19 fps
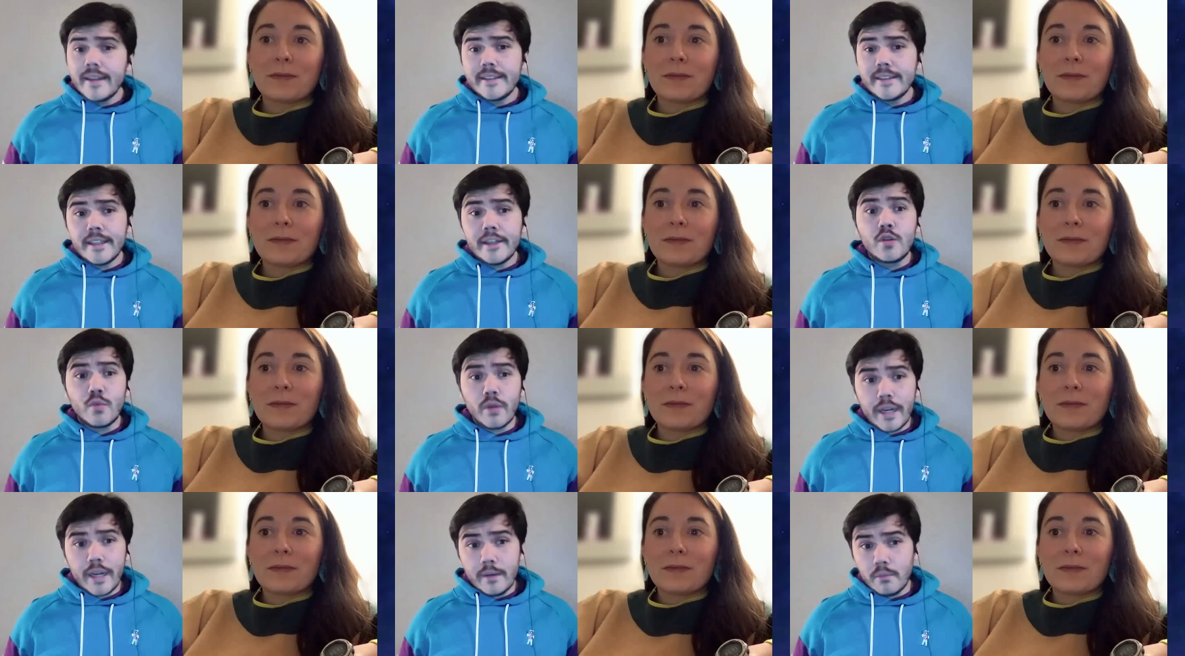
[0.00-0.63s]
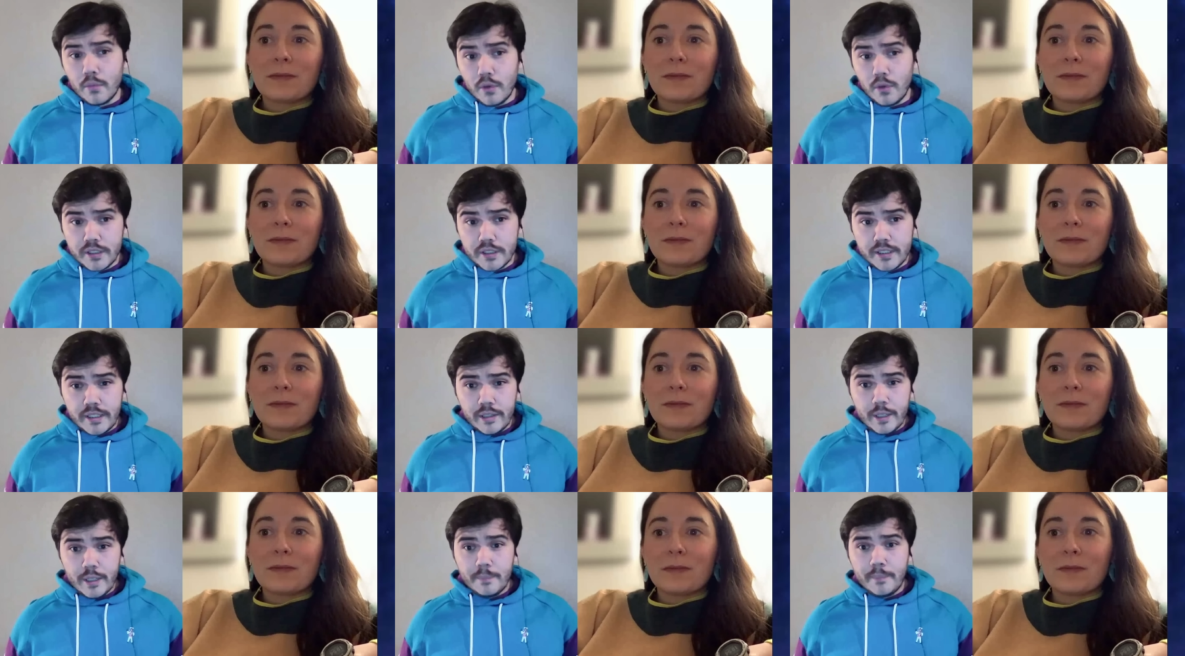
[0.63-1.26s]
Speaker 1: Brad is a
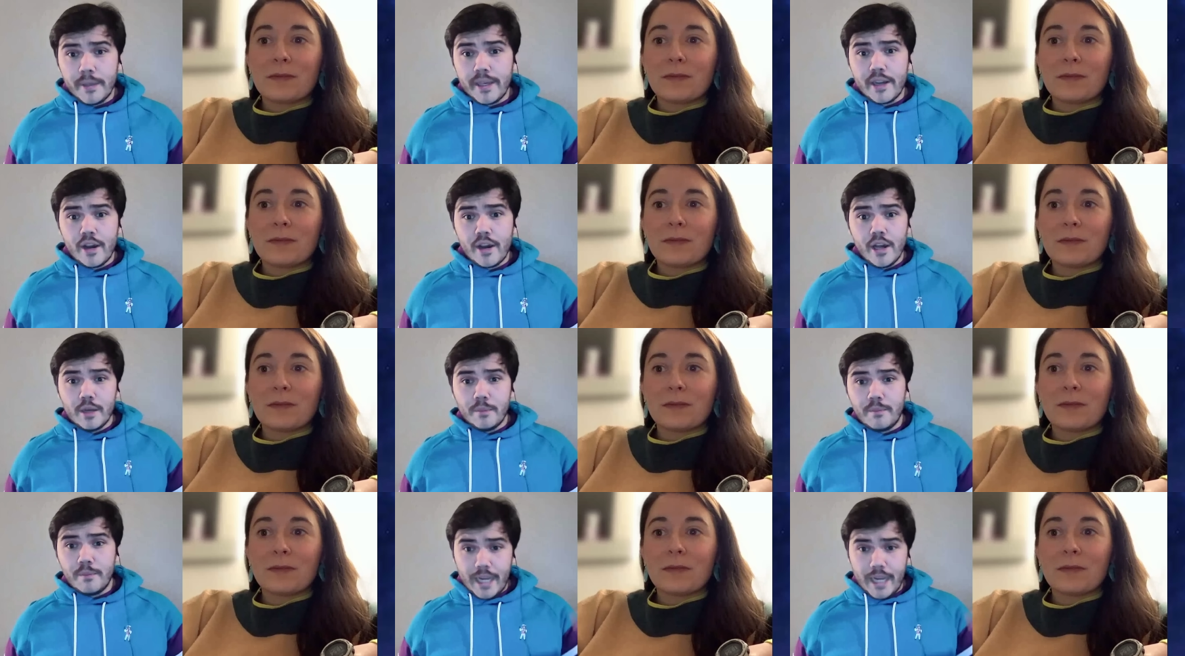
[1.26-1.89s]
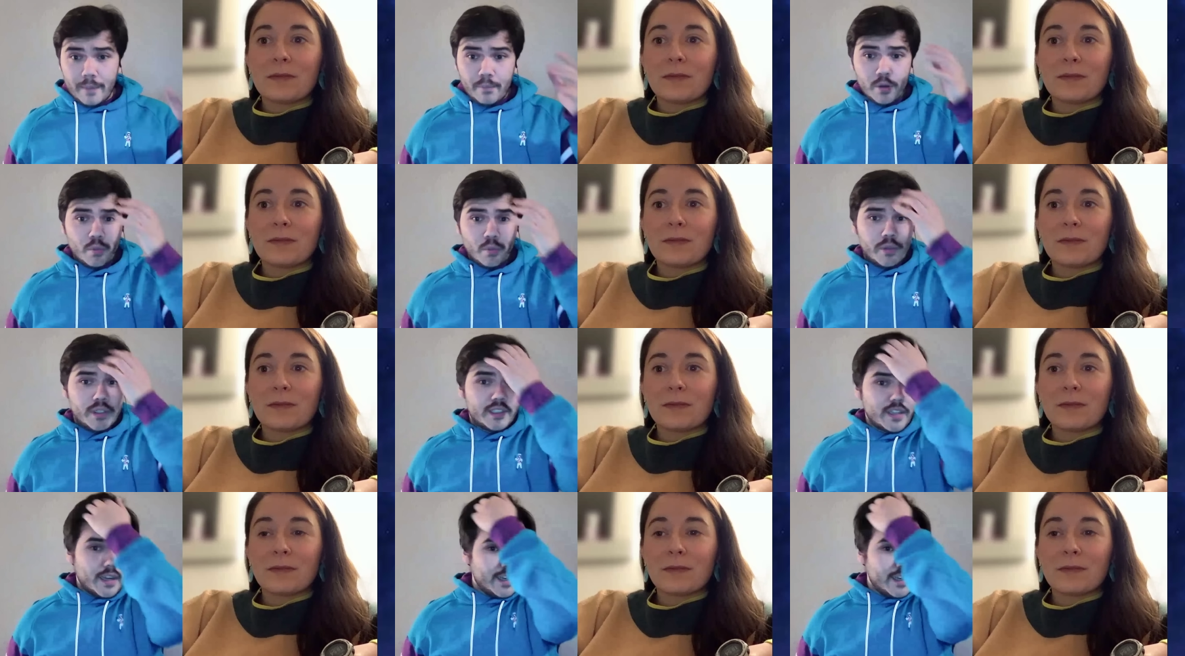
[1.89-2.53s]
great mercenary pick on
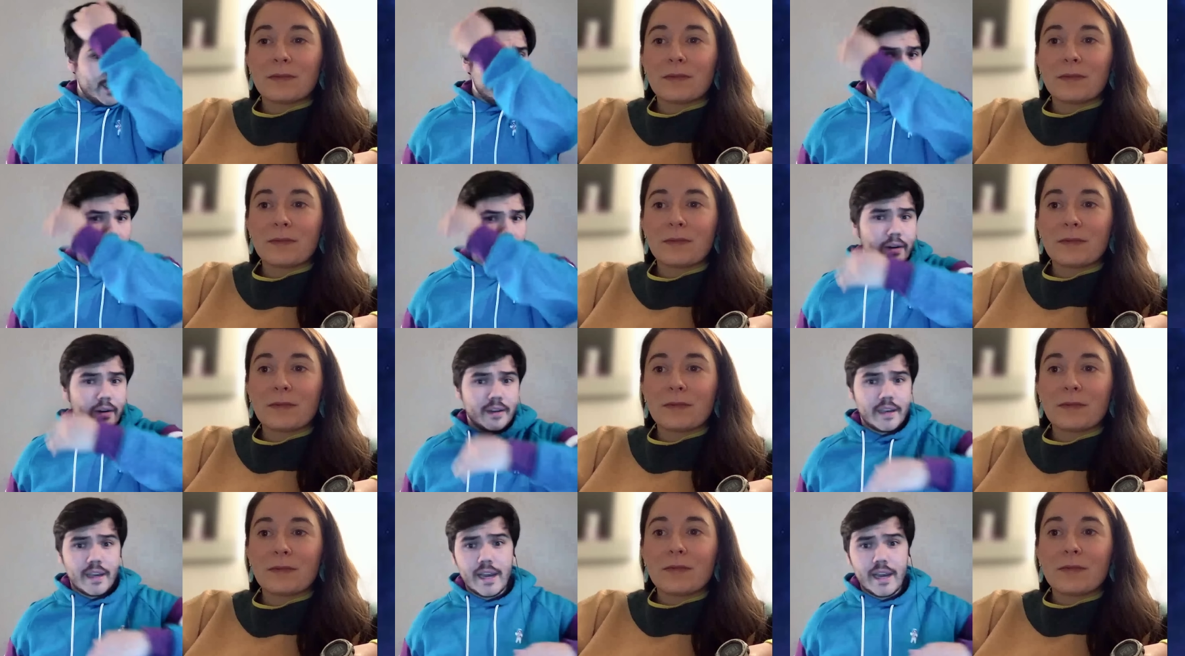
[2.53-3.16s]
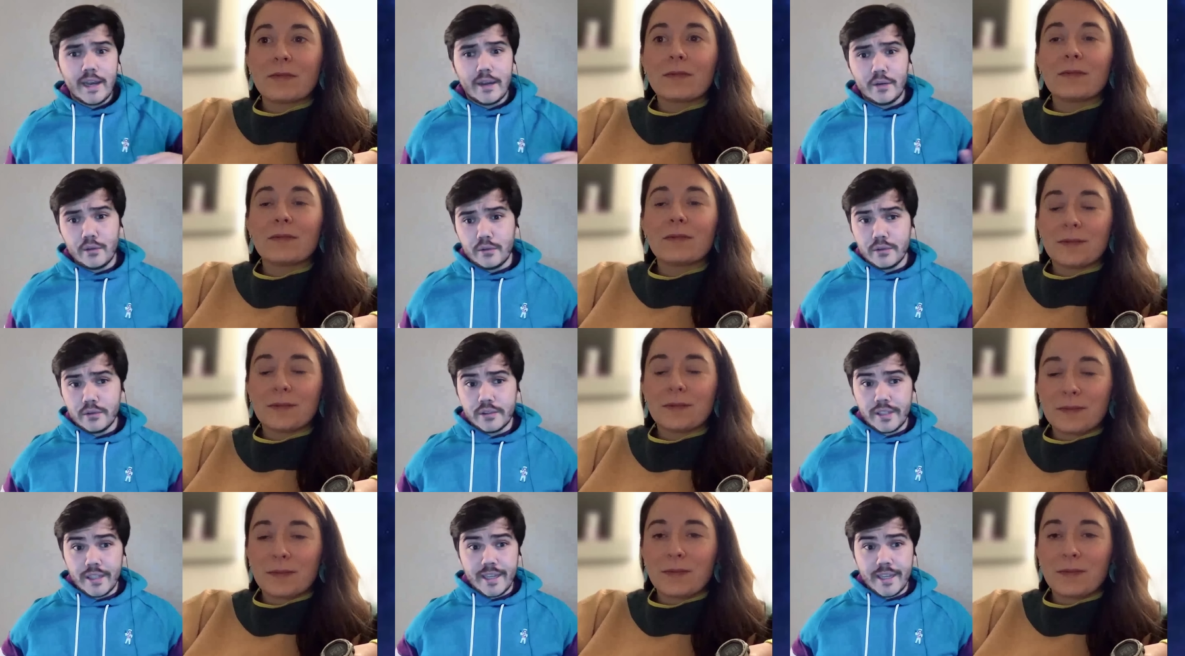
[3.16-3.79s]
paper when you're talking about a
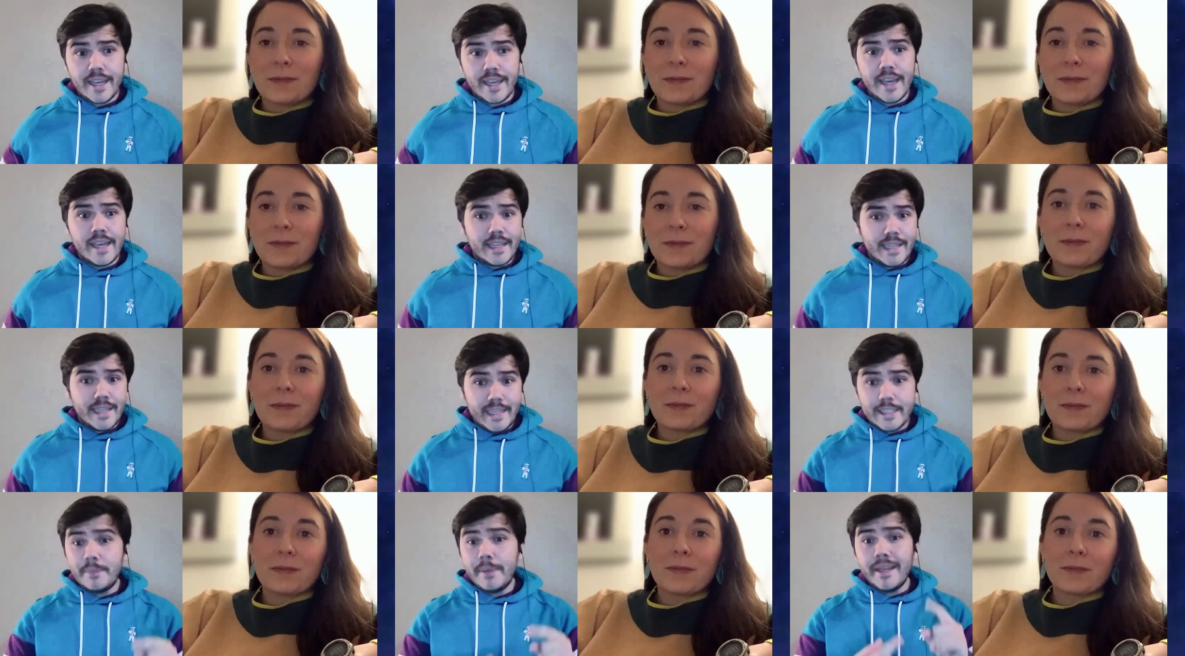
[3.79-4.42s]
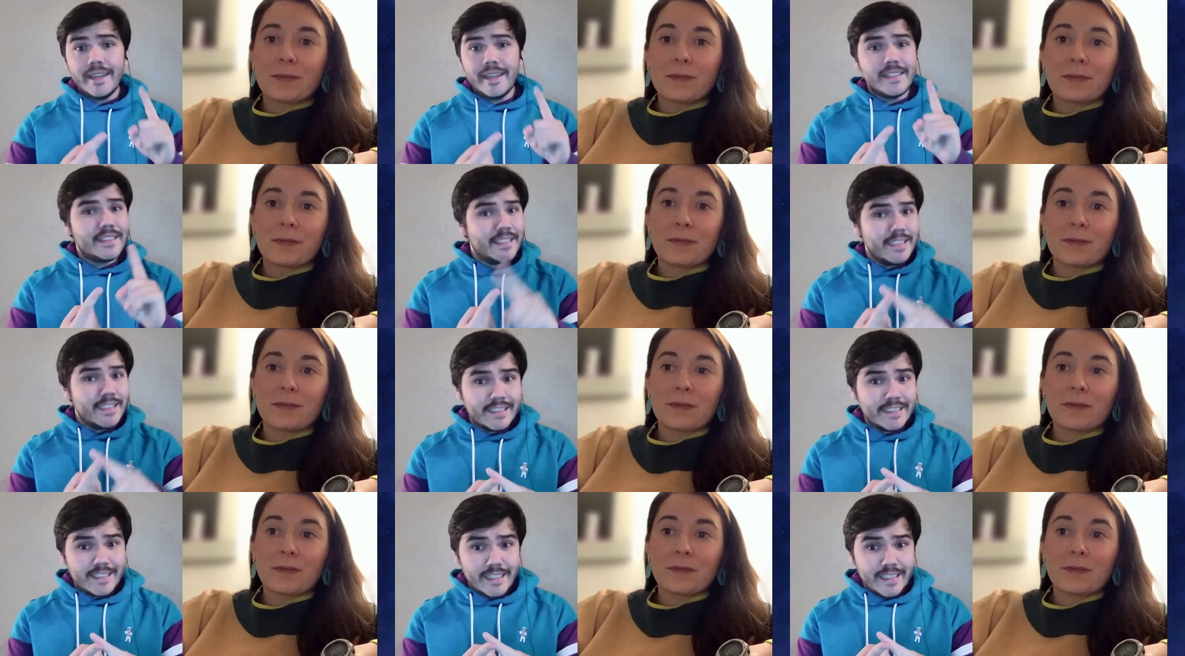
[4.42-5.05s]
guy who's like he's
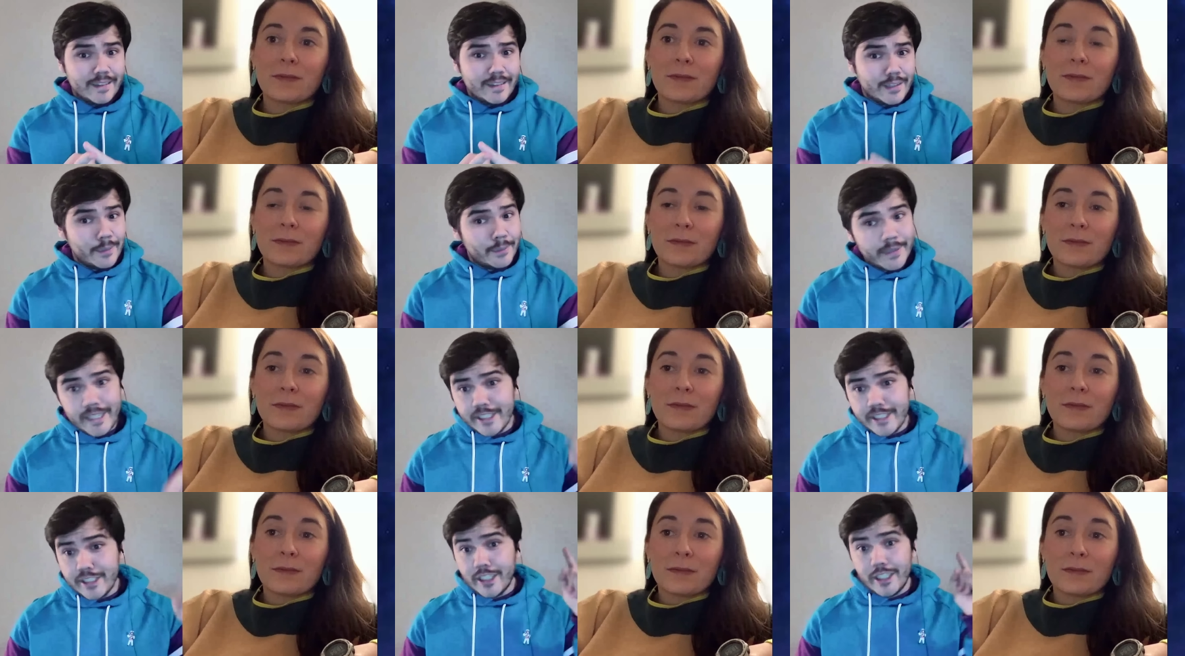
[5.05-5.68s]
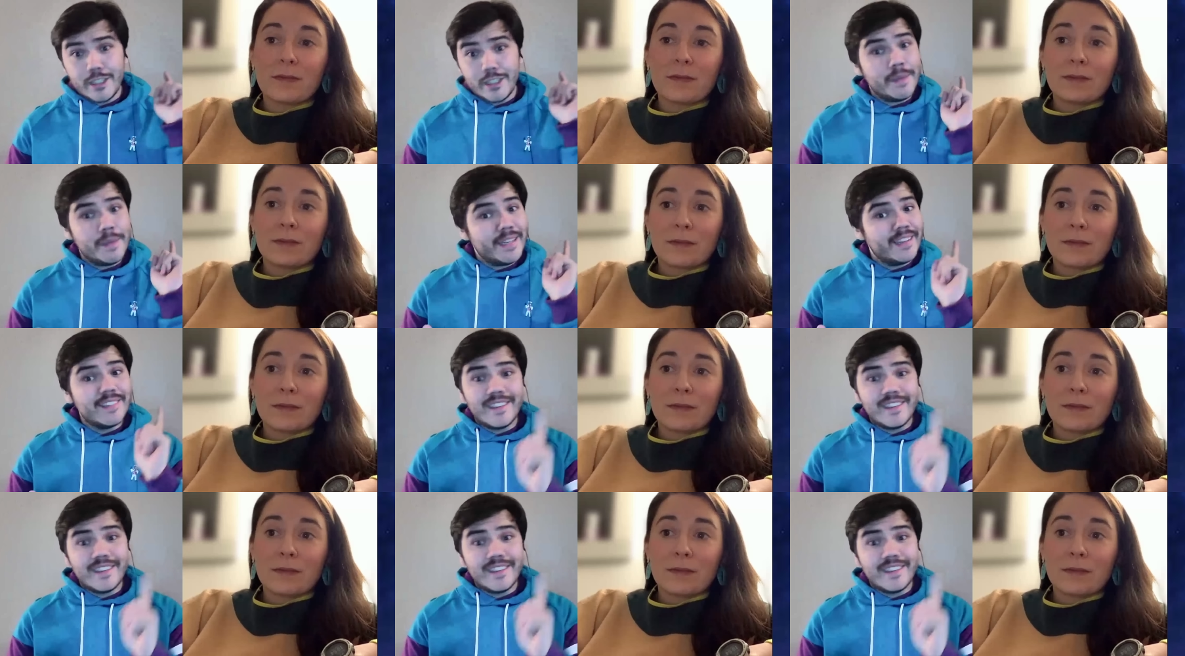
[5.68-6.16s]
beaten CT in elimination,